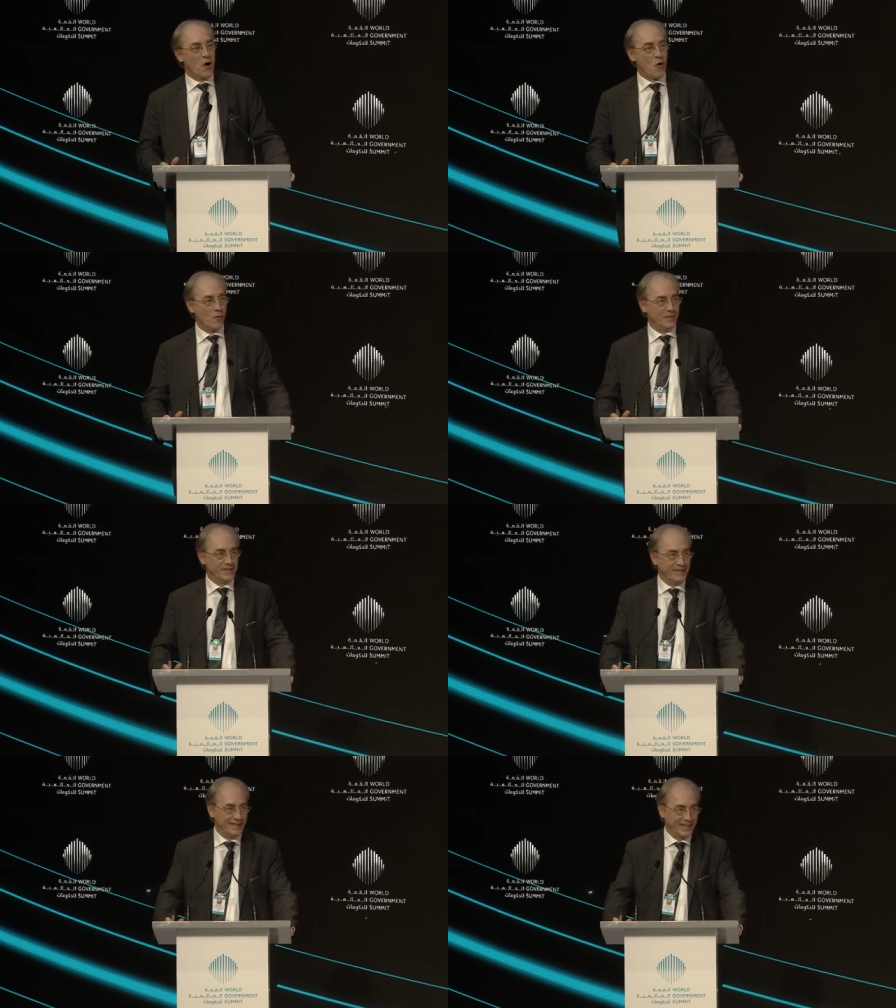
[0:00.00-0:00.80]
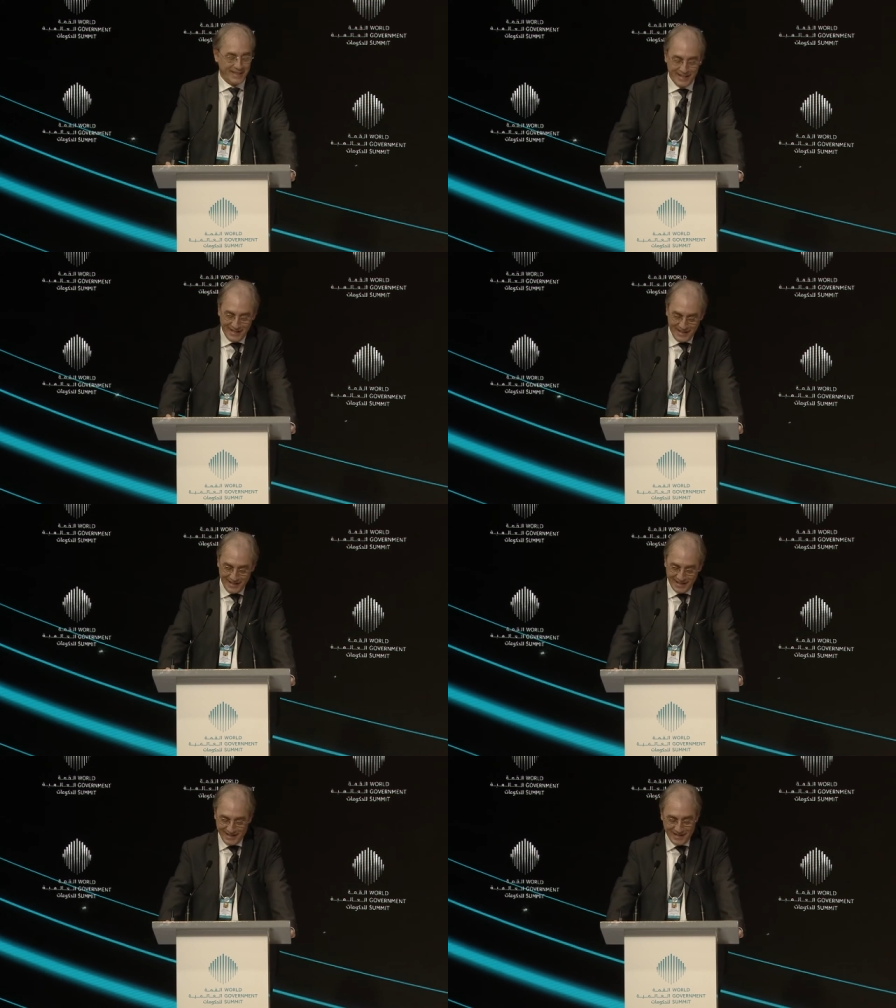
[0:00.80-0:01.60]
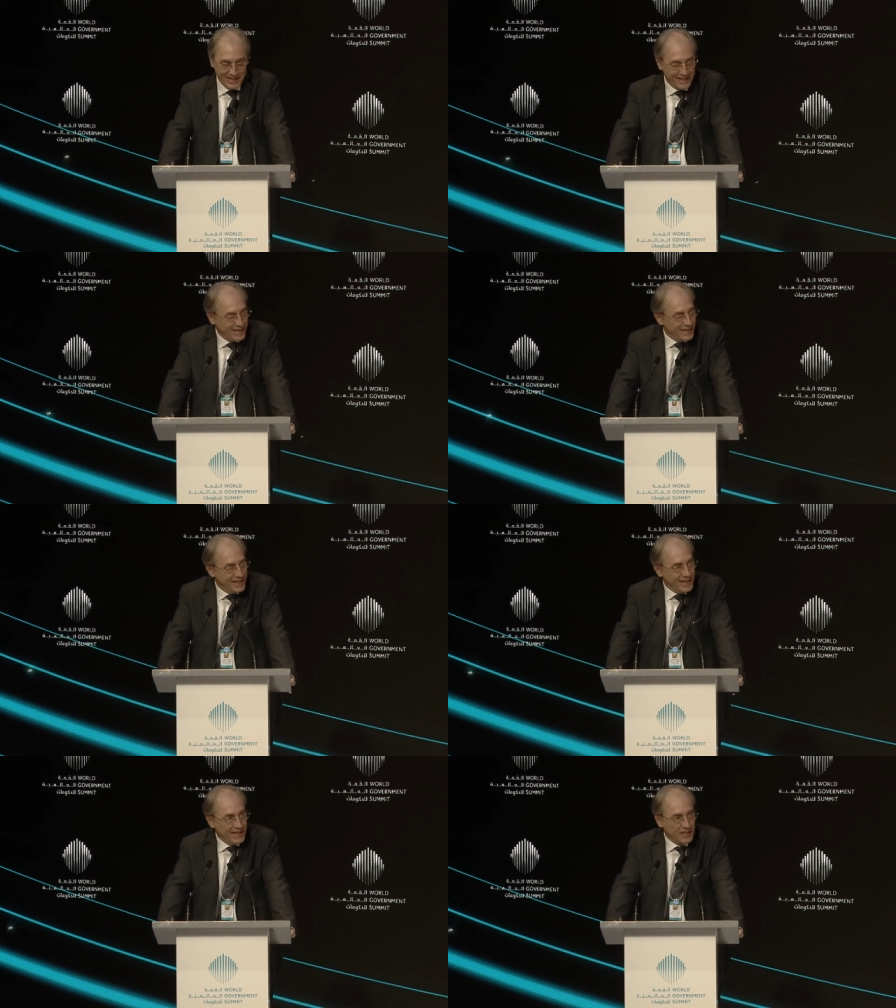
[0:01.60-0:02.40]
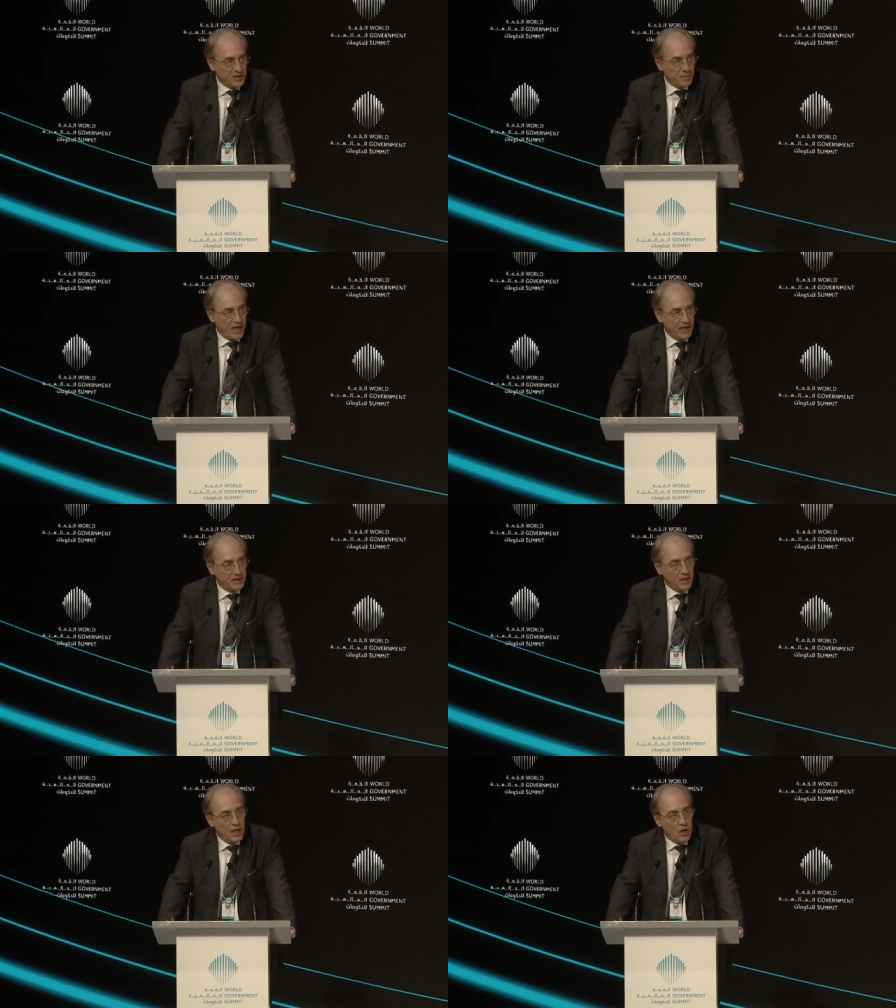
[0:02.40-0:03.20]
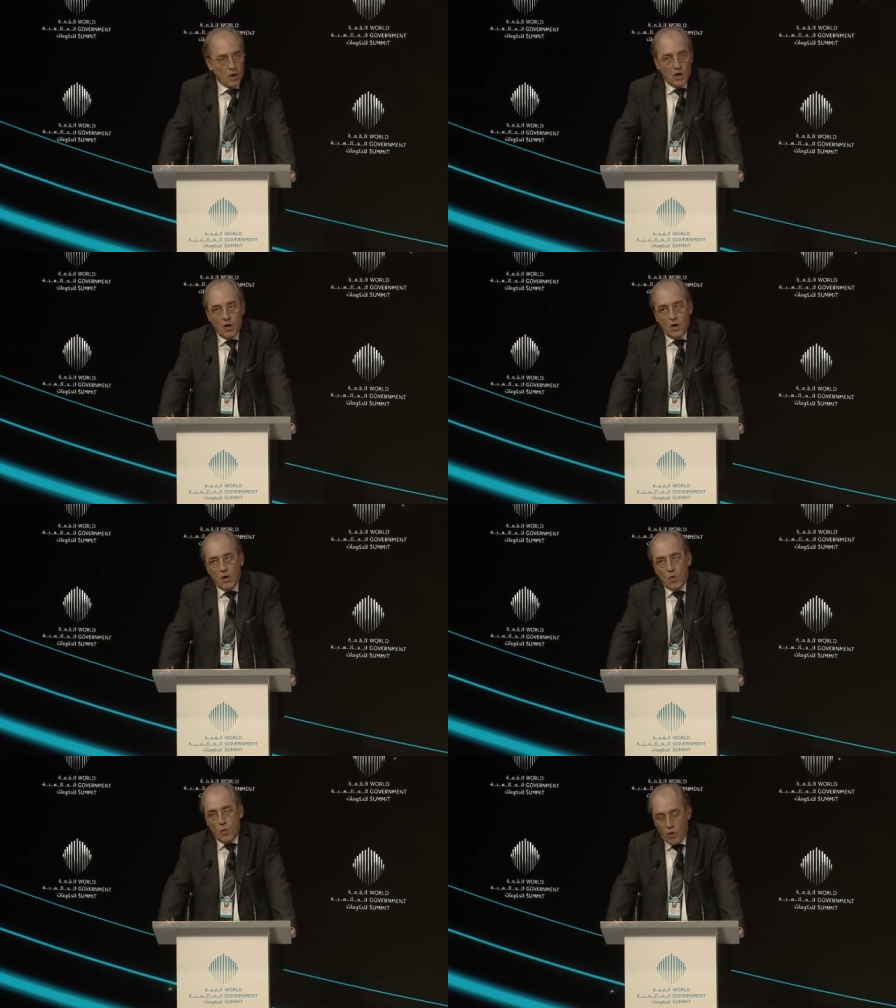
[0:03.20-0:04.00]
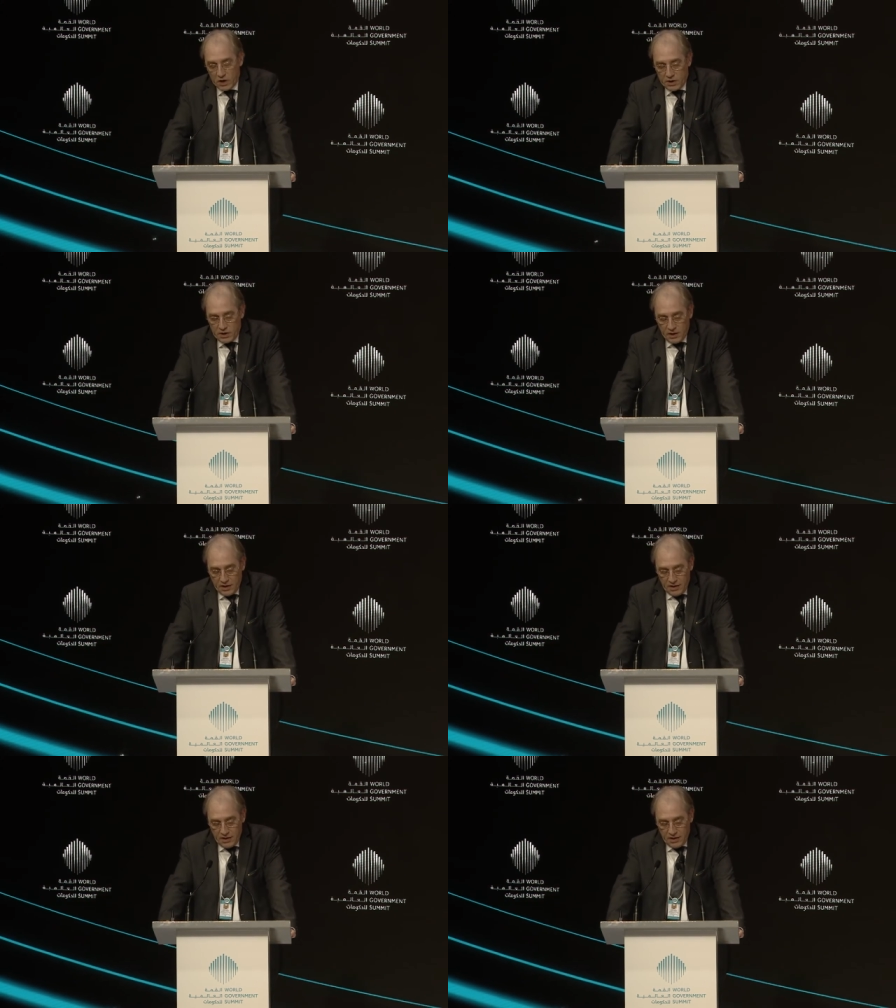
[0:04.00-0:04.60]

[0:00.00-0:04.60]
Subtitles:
home in the space. What